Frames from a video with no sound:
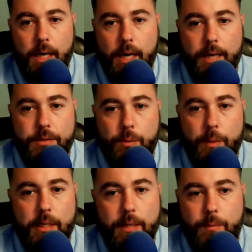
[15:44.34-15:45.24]
So
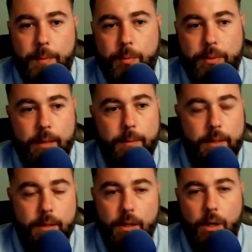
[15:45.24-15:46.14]
when I love when people tell
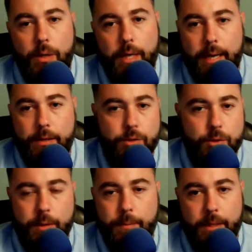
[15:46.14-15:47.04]
me that, yeah, I used to
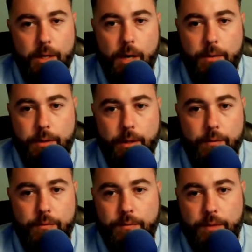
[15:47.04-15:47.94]
train my dog,
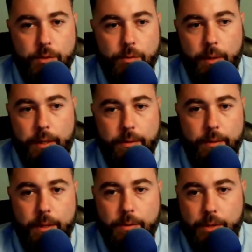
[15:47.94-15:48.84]
15, 20,
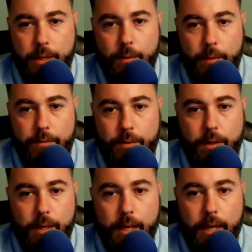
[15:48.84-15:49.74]
30 years ago, whatever,
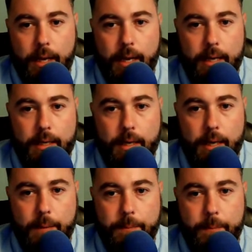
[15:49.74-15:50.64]
and,
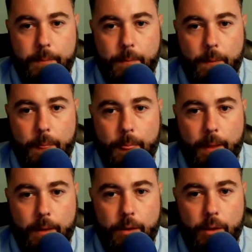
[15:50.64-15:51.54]

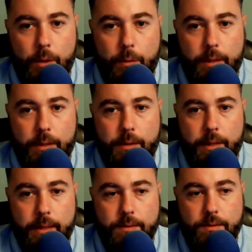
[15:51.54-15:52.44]
they
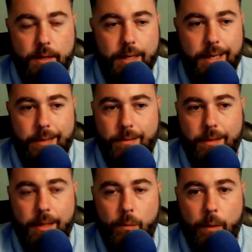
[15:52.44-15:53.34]
get stuck in
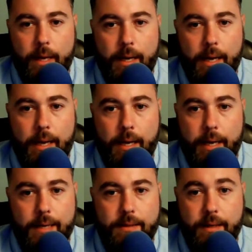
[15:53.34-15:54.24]
that way. And I
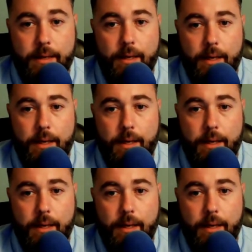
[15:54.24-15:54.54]
got to tell you,